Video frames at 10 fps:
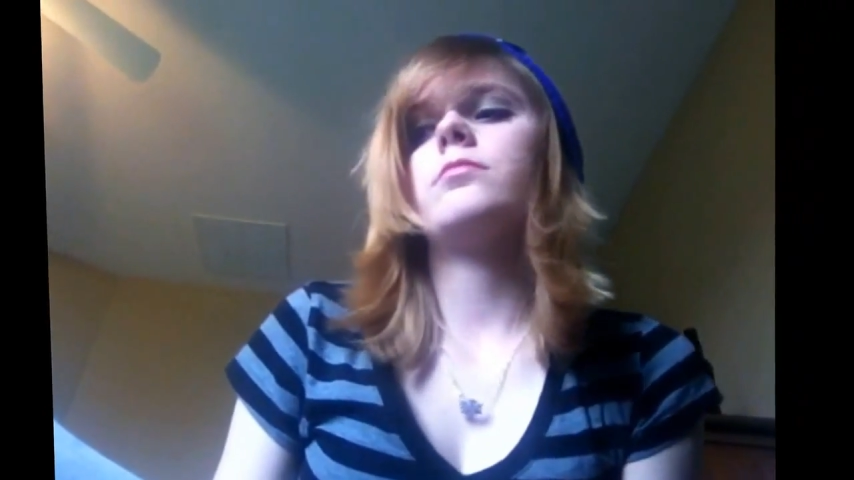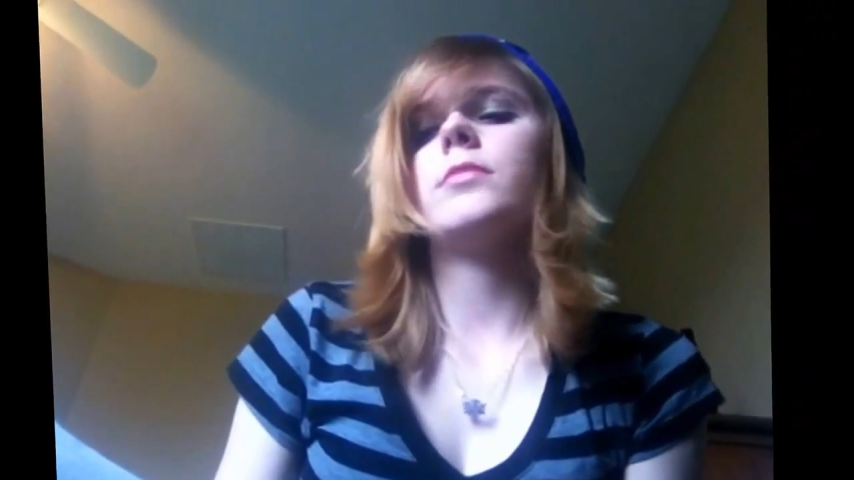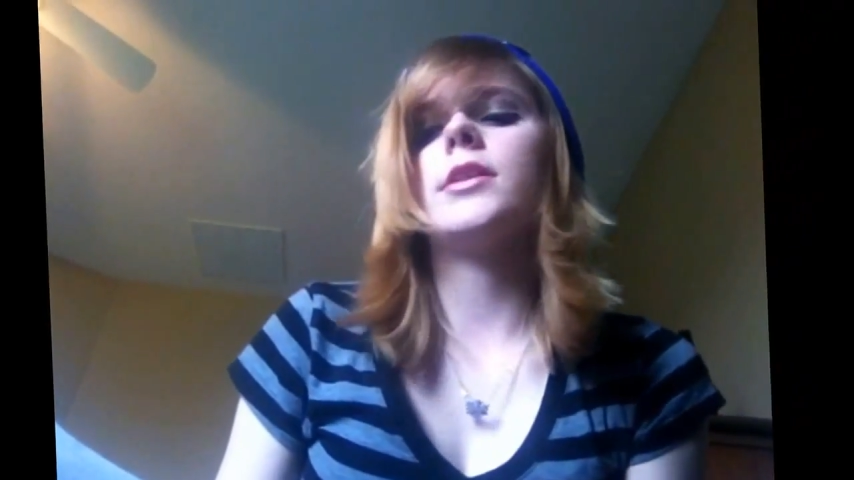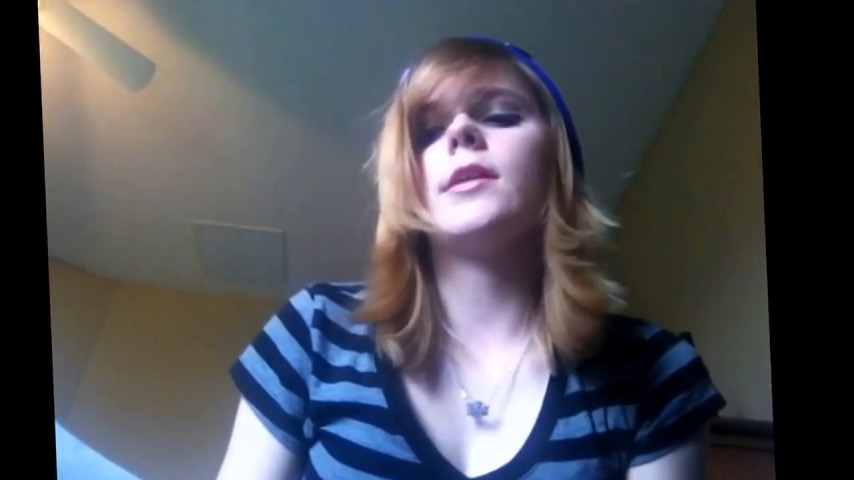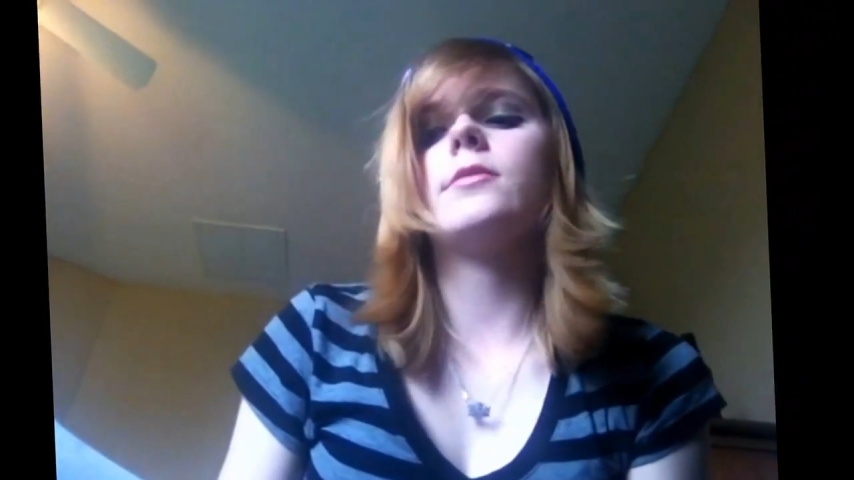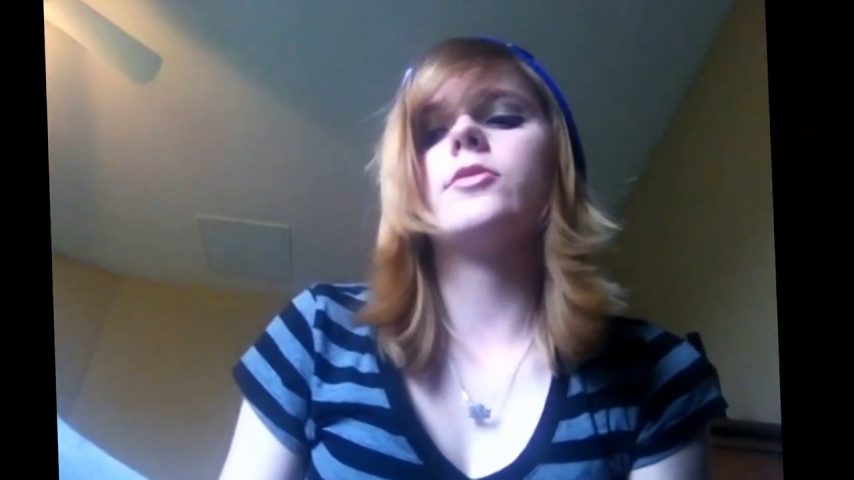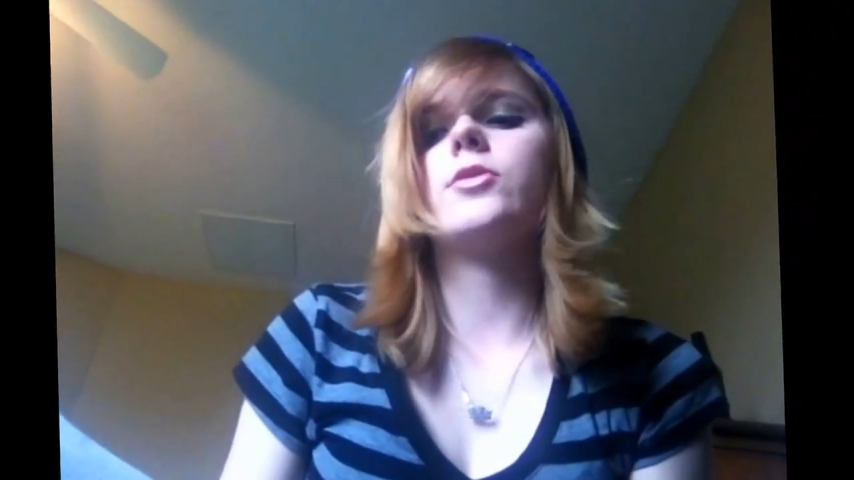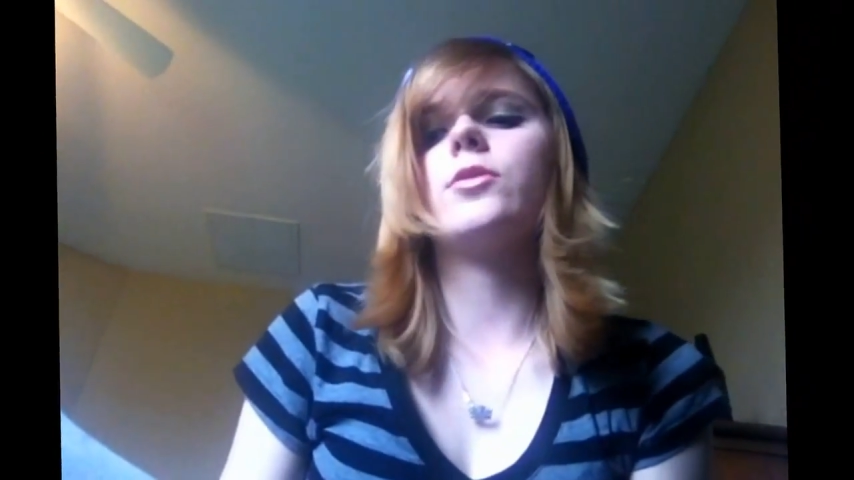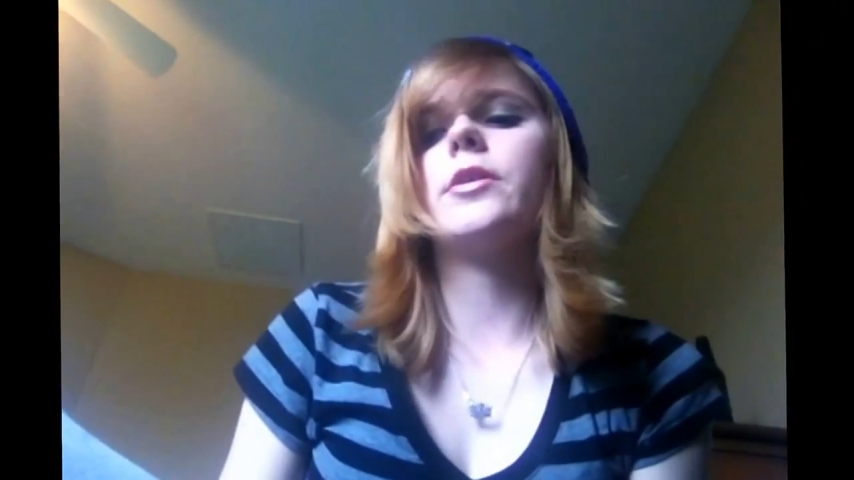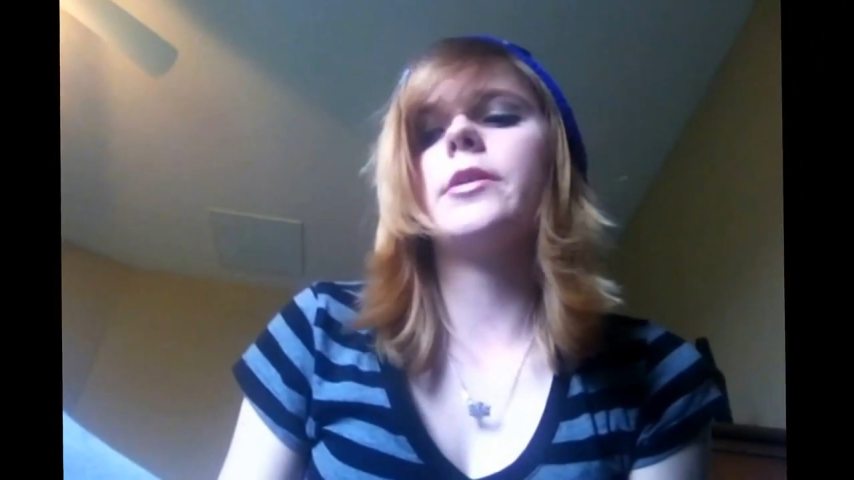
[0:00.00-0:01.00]
my name's
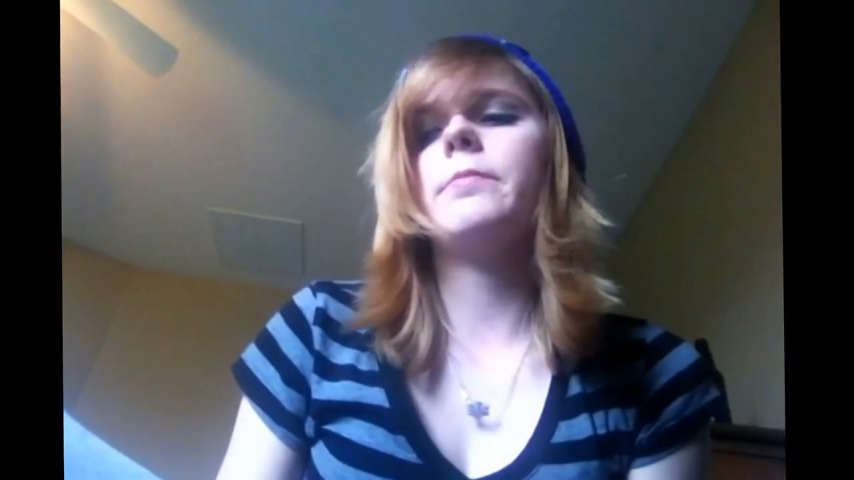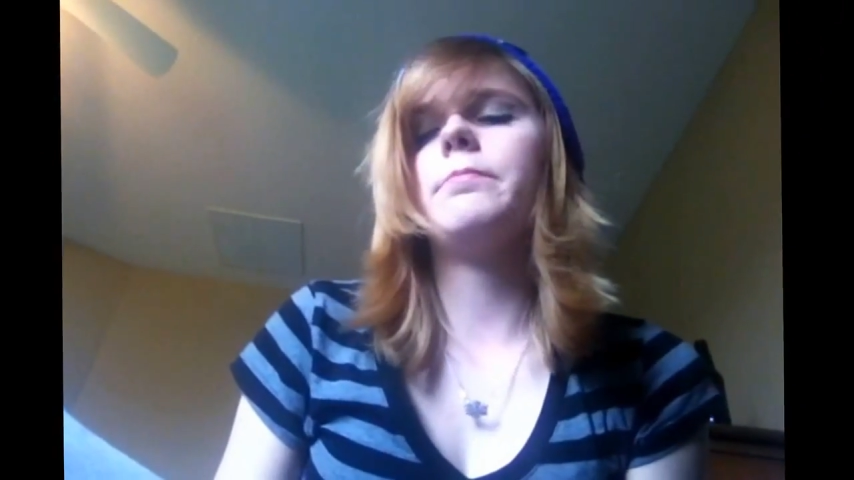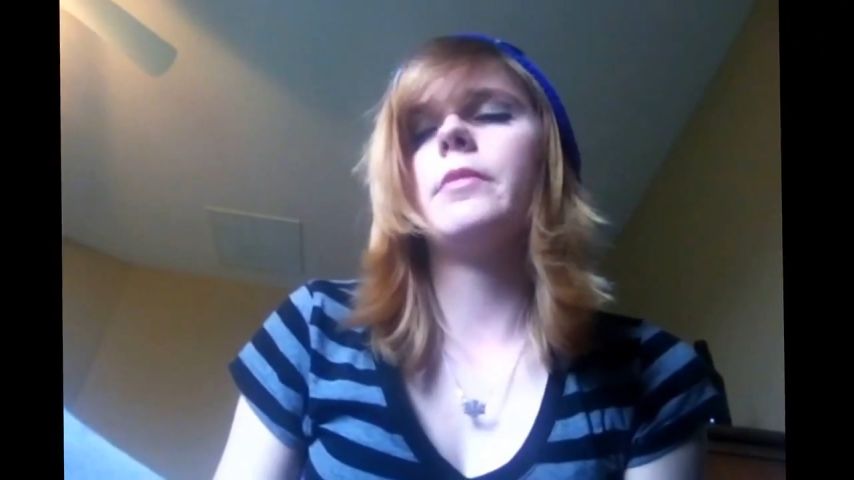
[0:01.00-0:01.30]
Victoria.